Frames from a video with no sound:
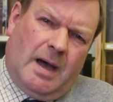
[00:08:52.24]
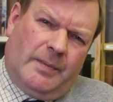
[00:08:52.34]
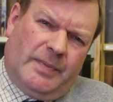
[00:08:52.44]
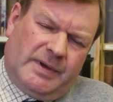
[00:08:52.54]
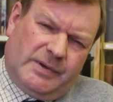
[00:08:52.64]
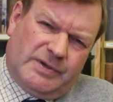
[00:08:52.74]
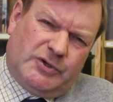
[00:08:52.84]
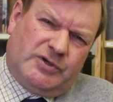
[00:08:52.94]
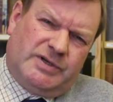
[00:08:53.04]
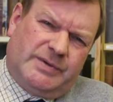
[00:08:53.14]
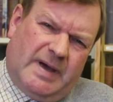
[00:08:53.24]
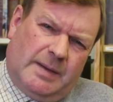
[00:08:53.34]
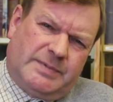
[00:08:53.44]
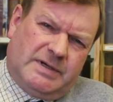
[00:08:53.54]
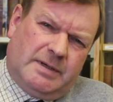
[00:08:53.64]
The conditions were
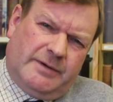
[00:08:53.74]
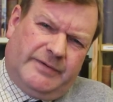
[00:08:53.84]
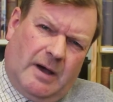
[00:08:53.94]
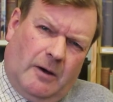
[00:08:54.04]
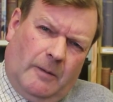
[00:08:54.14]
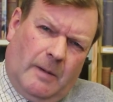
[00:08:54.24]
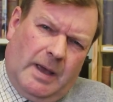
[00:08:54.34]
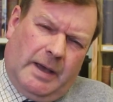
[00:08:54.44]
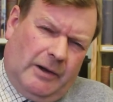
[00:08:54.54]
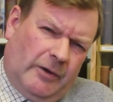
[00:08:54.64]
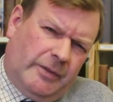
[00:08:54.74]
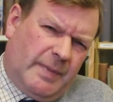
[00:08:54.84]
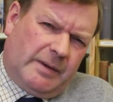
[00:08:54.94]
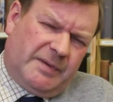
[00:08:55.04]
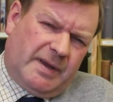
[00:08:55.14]
absolutely foul, and a lot of the
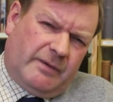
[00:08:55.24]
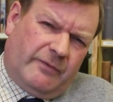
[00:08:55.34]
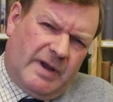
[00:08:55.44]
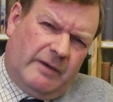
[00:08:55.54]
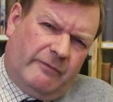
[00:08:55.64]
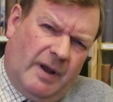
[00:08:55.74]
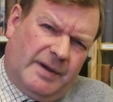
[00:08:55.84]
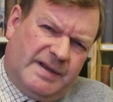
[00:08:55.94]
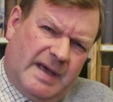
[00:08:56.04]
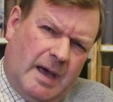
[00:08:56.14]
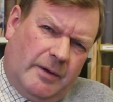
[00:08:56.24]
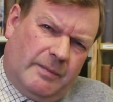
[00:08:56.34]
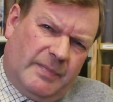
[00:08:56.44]
men were getting really run down.